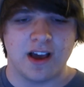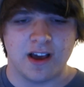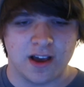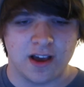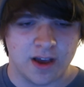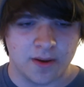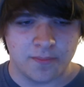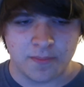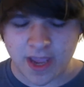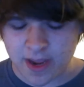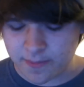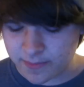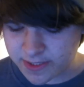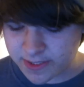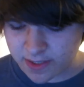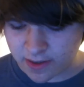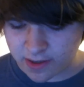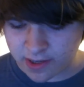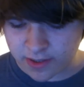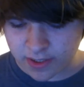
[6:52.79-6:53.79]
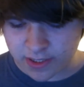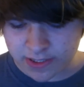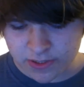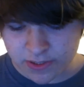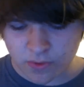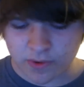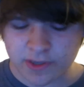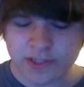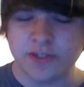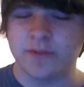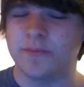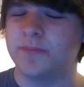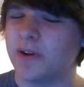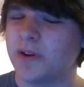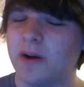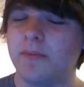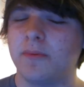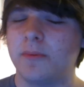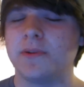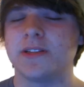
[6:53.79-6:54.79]
Um, Amazon is going to
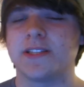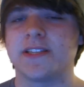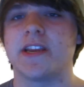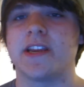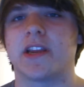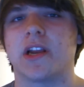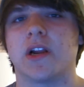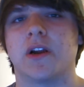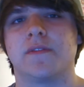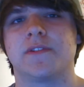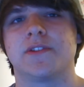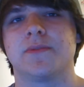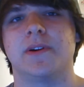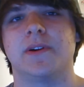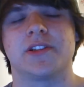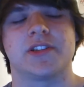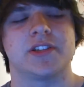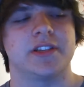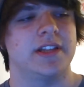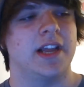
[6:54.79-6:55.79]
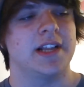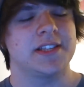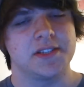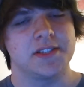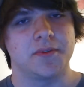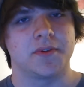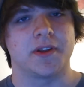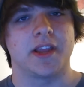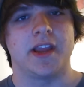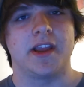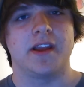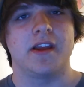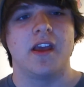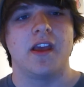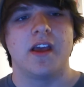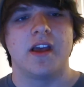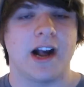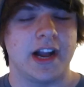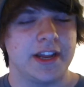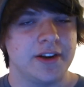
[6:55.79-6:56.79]
probably take care of Twitch, and that's okay.
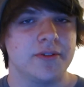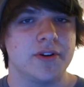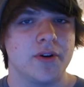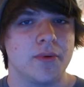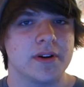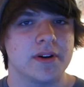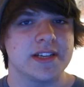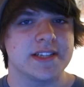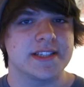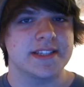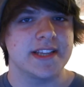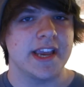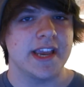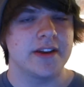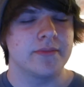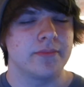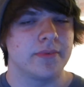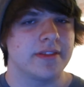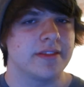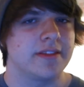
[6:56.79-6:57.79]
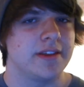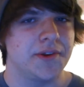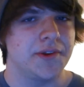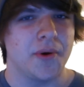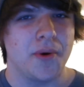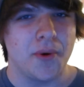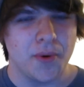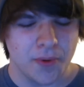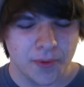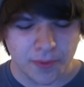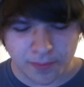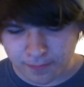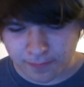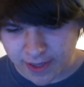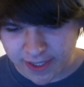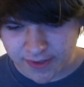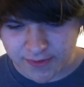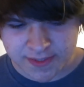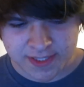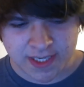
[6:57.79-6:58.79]
I don't know where I stand with the whole
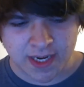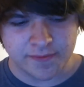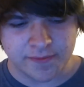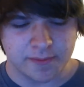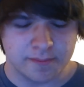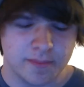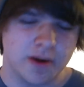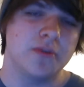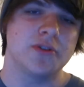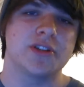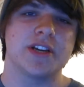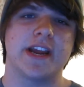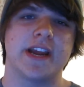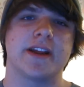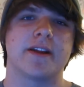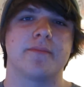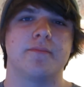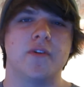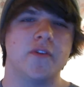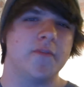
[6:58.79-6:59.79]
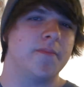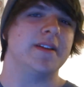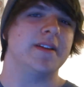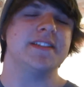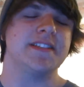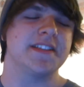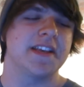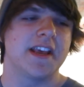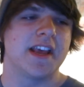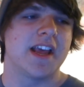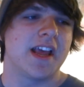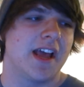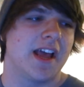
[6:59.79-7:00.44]
Microsoft and Mojang movement.